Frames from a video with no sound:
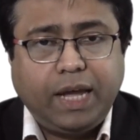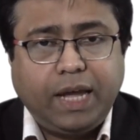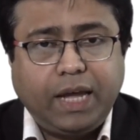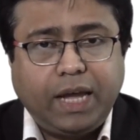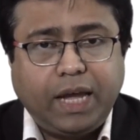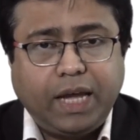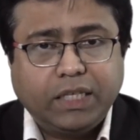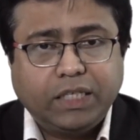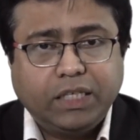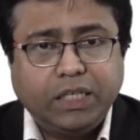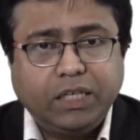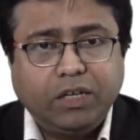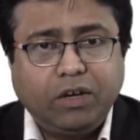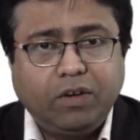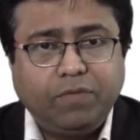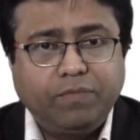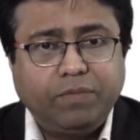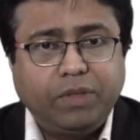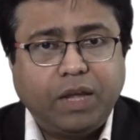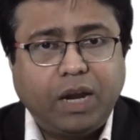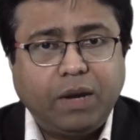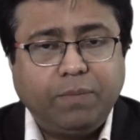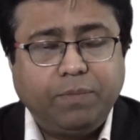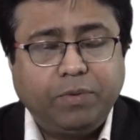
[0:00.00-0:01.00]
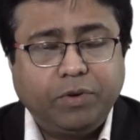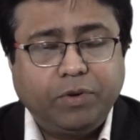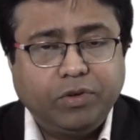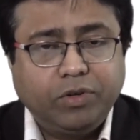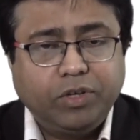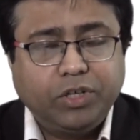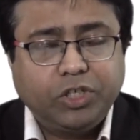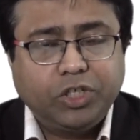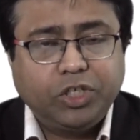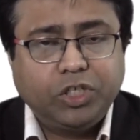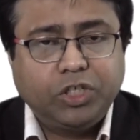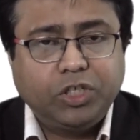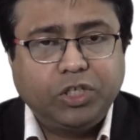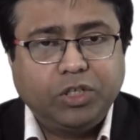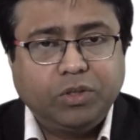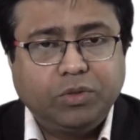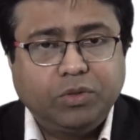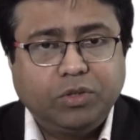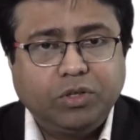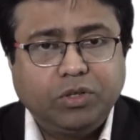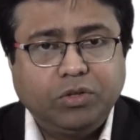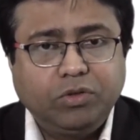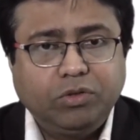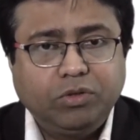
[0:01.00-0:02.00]
assay of that particular
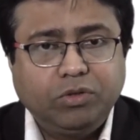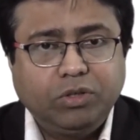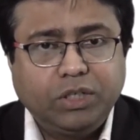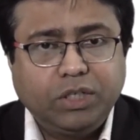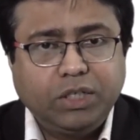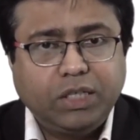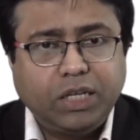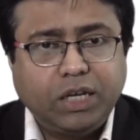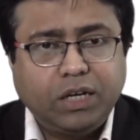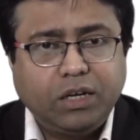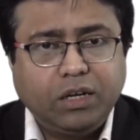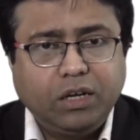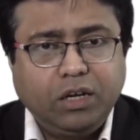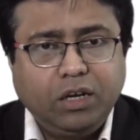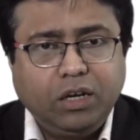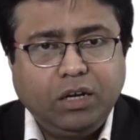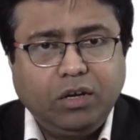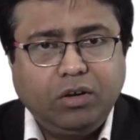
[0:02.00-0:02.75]
systems, then you see that